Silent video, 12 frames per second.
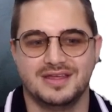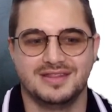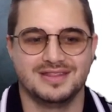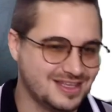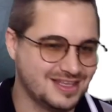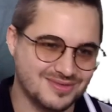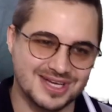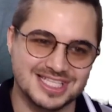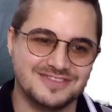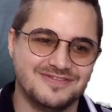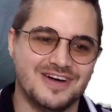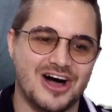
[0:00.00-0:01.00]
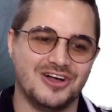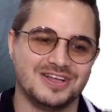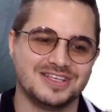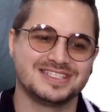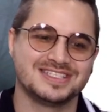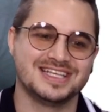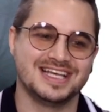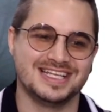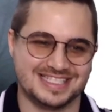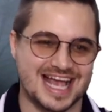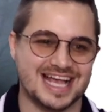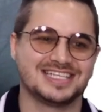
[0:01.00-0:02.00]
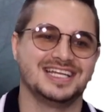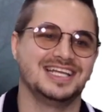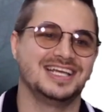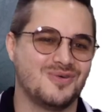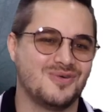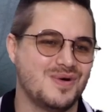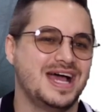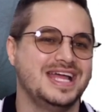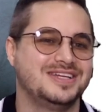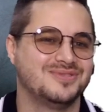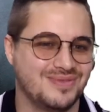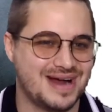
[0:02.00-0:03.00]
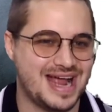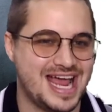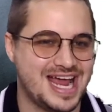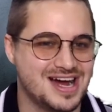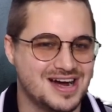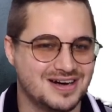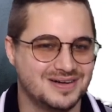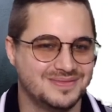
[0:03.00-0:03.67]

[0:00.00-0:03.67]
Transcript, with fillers: This one's false. It's actually quite rare.